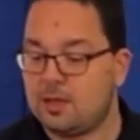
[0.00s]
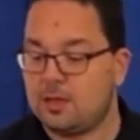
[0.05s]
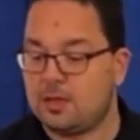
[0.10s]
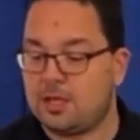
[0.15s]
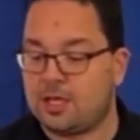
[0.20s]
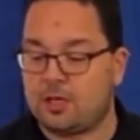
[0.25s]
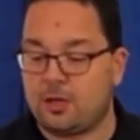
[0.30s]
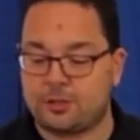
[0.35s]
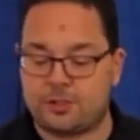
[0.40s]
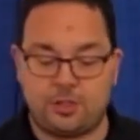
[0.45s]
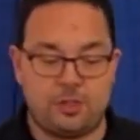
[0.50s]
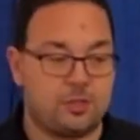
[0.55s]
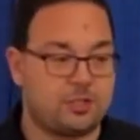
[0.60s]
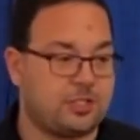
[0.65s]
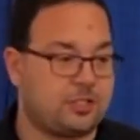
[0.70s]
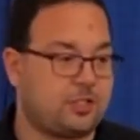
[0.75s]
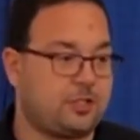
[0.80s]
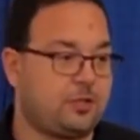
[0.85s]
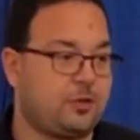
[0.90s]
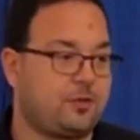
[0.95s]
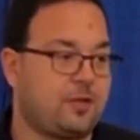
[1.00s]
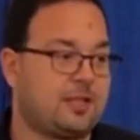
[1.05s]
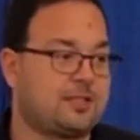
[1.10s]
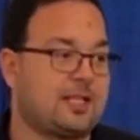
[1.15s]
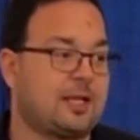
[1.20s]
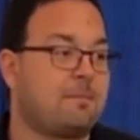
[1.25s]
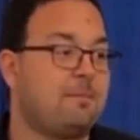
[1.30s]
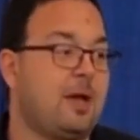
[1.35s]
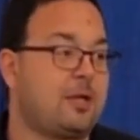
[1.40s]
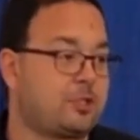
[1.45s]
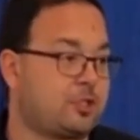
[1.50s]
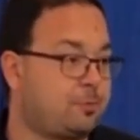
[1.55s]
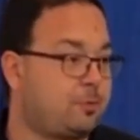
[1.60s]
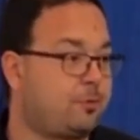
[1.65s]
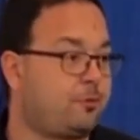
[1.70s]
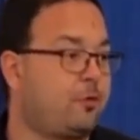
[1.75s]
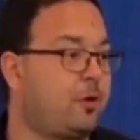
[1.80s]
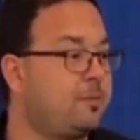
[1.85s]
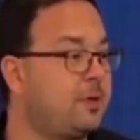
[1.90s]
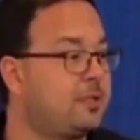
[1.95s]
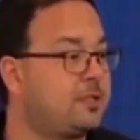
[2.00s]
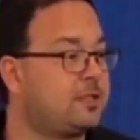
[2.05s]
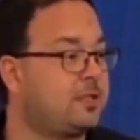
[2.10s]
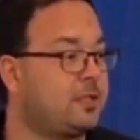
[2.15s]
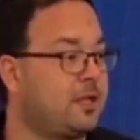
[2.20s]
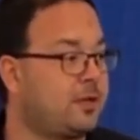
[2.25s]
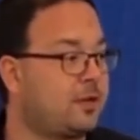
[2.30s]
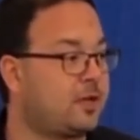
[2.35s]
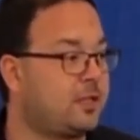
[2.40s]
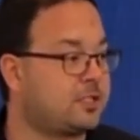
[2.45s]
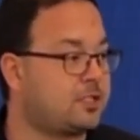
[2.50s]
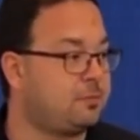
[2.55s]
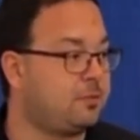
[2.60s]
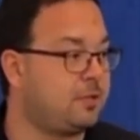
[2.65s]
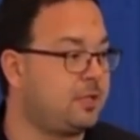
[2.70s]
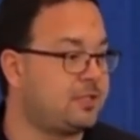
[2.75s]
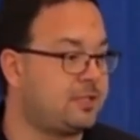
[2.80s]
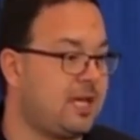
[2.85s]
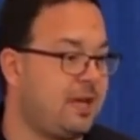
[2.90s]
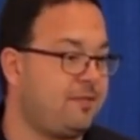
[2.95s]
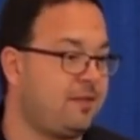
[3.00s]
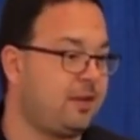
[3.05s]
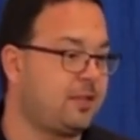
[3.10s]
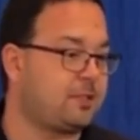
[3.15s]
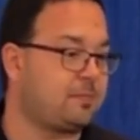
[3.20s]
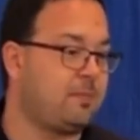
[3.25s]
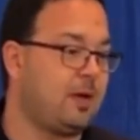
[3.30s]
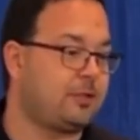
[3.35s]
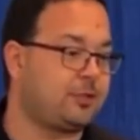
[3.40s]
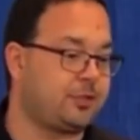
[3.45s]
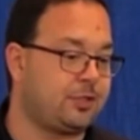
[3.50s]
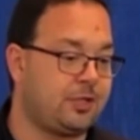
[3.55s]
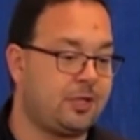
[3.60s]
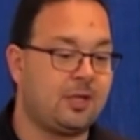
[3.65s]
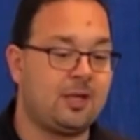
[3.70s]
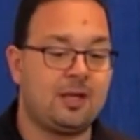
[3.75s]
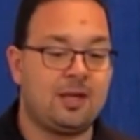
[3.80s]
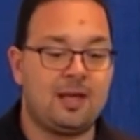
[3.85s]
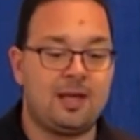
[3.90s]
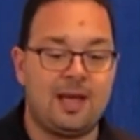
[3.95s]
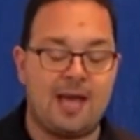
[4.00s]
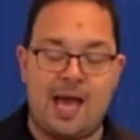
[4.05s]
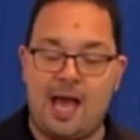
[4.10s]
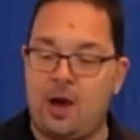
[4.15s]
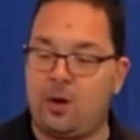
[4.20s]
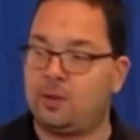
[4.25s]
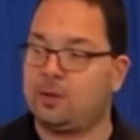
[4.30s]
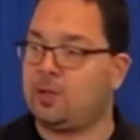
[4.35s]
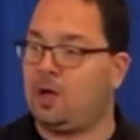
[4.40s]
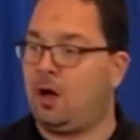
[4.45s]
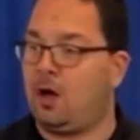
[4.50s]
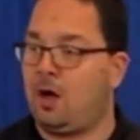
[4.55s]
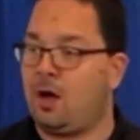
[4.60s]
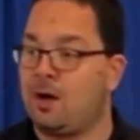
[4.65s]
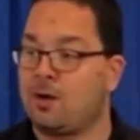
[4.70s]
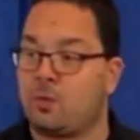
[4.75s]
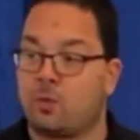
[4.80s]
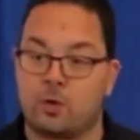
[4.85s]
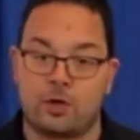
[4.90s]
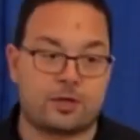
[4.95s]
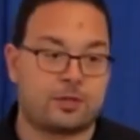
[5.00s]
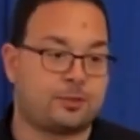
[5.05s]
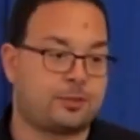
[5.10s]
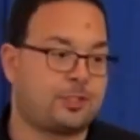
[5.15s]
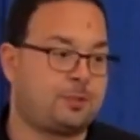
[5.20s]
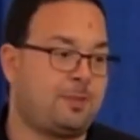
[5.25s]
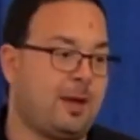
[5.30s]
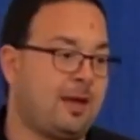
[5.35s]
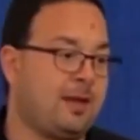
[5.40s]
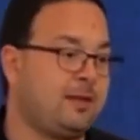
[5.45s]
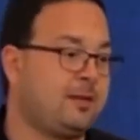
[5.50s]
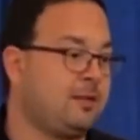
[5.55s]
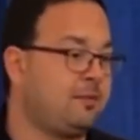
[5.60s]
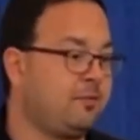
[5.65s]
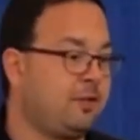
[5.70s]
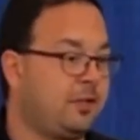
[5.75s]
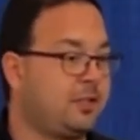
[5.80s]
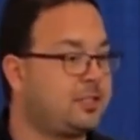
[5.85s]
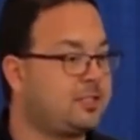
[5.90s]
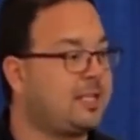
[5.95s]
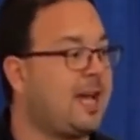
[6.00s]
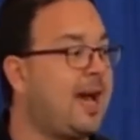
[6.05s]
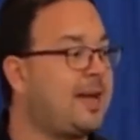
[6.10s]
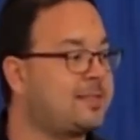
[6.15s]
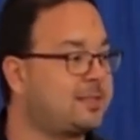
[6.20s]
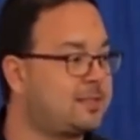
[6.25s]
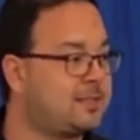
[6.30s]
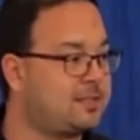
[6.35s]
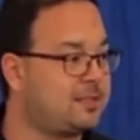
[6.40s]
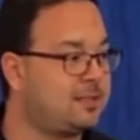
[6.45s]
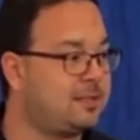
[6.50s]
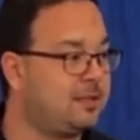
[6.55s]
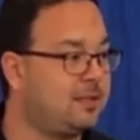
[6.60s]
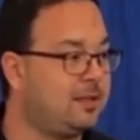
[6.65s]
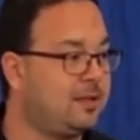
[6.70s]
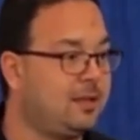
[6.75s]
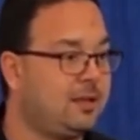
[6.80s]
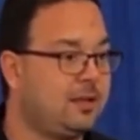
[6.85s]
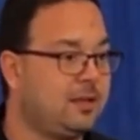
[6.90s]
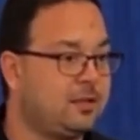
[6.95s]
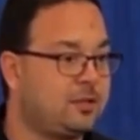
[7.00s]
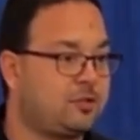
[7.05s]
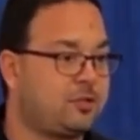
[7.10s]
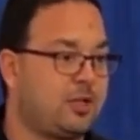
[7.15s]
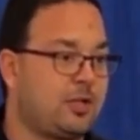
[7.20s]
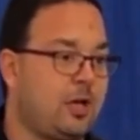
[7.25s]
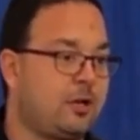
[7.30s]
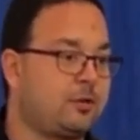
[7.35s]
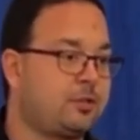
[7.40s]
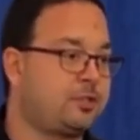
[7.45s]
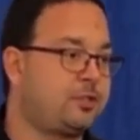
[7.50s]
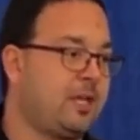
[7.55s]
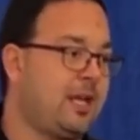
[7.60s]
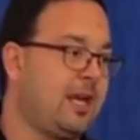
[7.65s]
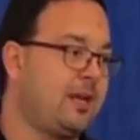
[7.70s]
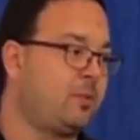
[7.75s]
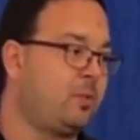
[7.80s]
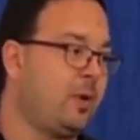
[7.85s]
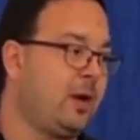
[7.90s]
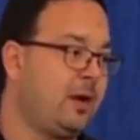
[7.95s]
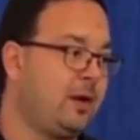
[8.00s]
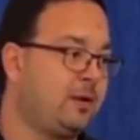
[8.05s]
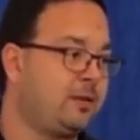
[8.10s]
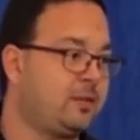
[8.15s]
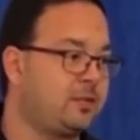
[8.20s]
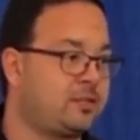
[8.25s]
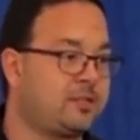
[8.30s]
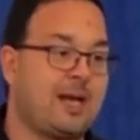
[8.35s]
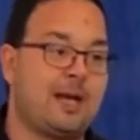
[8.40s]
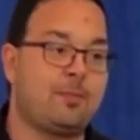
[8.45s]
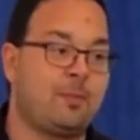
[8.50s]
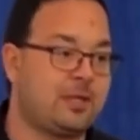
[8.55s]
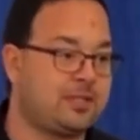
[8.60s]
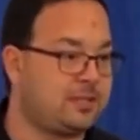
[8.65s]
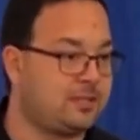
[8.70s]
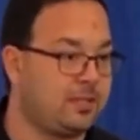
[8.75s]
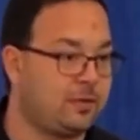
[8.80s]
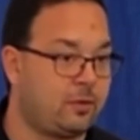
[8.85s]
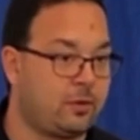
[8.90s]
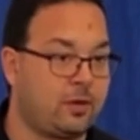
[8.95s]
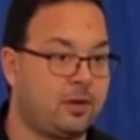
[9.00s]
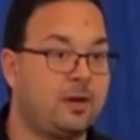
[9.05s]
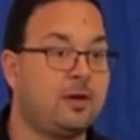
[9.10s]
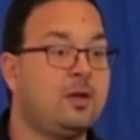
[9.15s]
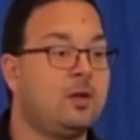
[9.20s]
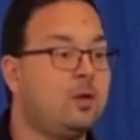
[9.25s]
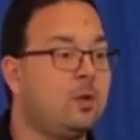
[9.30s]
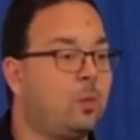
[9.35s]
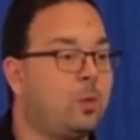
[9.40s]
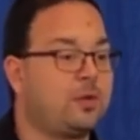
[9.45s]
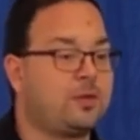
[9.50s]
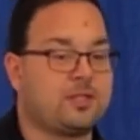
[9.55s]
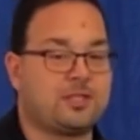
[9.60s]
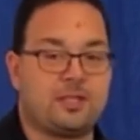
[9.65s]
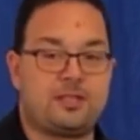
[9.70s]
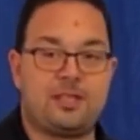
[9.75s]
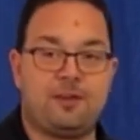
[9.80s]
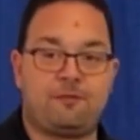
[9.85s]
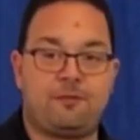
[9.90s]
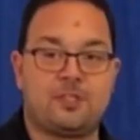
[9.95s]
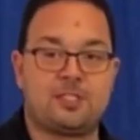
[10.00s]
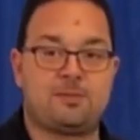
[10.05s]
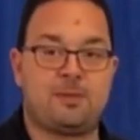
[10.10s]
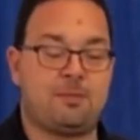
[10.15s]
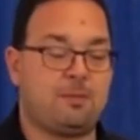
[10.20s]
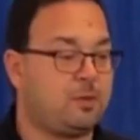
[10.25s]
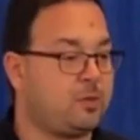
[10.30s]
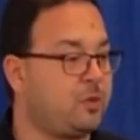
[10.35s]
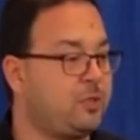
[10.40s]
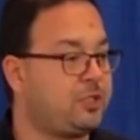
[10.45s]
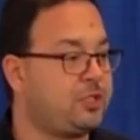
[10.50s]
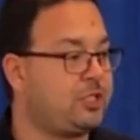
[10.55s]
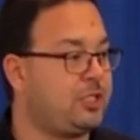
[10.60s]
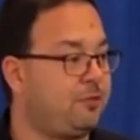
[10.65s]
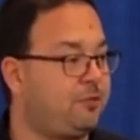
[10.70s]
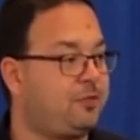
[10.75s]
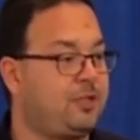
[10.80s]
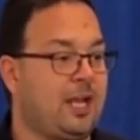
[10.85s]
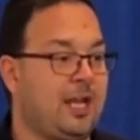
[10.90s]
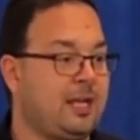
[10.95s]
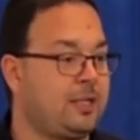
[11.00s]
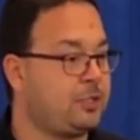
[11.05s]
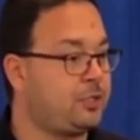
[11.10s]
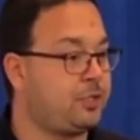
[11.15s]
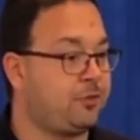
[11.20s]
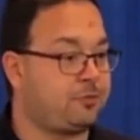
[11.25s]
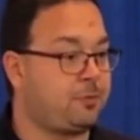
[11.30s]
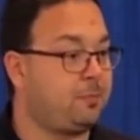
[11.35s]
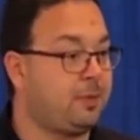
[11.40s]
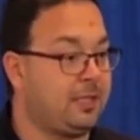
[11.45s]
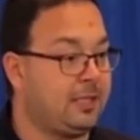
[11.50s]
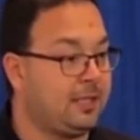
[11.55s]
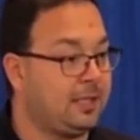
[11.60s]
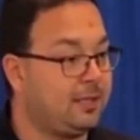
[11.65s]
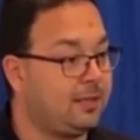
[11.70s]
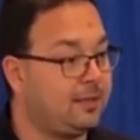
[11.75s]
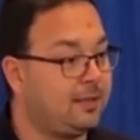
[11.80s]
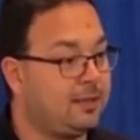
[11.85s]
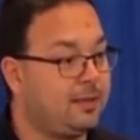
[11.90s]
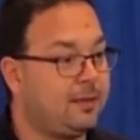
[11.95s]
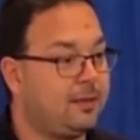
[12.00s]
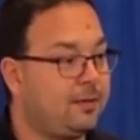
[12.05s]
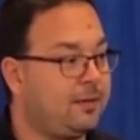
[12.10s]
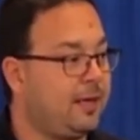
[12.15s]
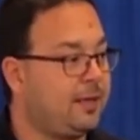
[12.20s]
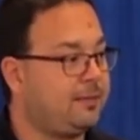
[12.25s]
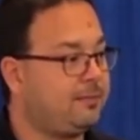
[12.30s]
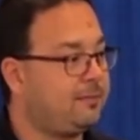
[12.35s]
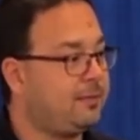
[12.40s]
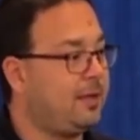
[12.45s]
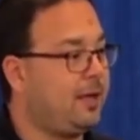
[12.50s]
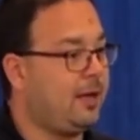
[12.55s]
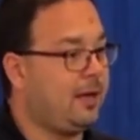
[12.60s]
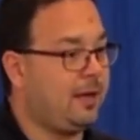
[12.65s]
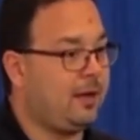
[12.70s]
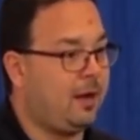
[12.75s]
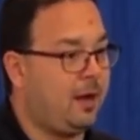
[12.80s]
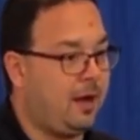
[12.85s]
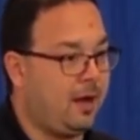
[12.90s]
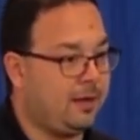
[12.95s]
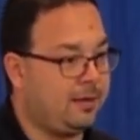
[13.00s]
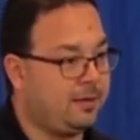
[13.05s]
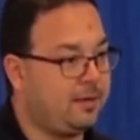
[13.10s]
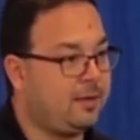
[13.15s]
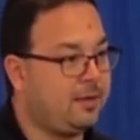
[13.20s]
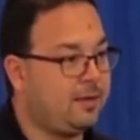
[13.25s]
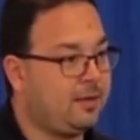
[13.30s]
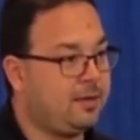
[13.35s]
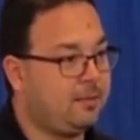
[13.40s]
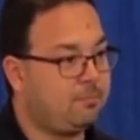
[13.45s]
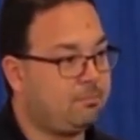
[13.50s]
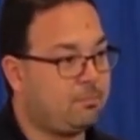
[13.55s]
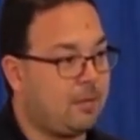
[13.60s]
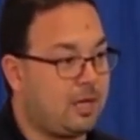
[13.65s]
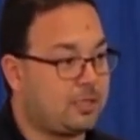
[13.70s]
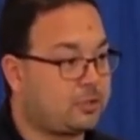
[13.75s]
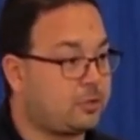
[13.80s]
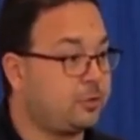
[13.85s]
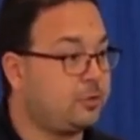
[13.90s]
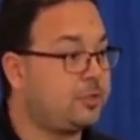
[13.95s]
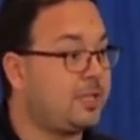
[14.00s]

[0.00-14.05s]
You can also use it to do things like measure performance. Another customer is having us measure how long workers spend at various tasks to try to understand where there's time wasted or where there's a difference maybe between shift A and shift B, right, on a certain